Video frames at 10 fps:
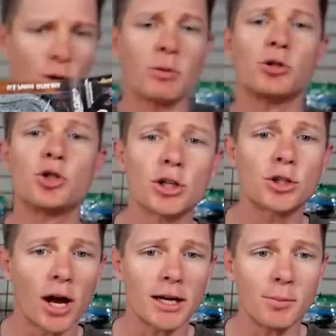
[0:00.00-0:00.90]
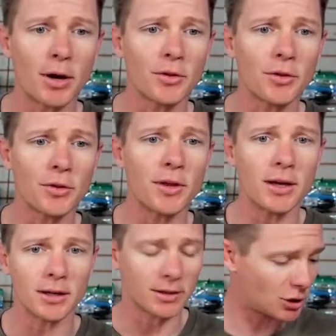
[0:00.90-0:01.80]
know I was just talking
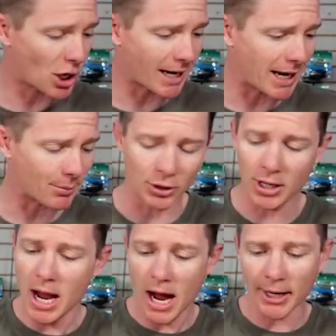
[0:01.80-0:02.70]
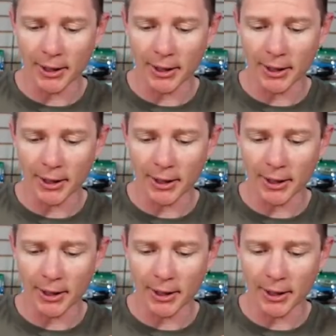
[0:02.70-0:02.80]
to Jackhammer.